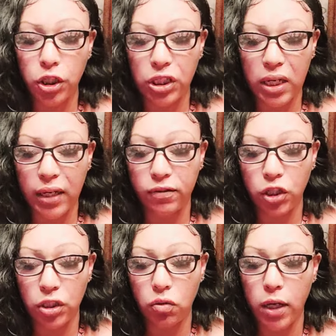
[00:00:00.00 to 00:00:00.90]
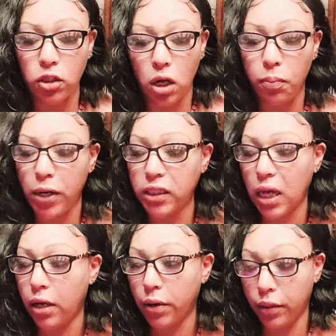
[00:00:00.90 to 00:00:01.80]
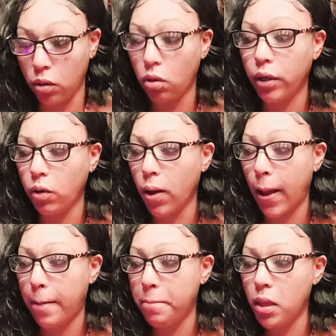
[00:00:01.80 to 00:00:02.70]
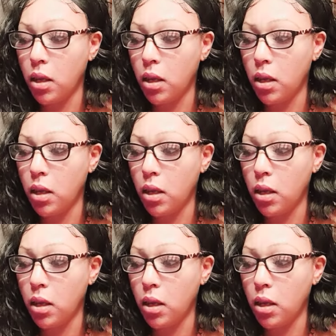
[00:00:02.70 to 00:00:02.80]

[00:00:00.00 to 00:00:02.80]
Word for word: as I give Jesus Christ all the praise, the honor, and the glory, okay?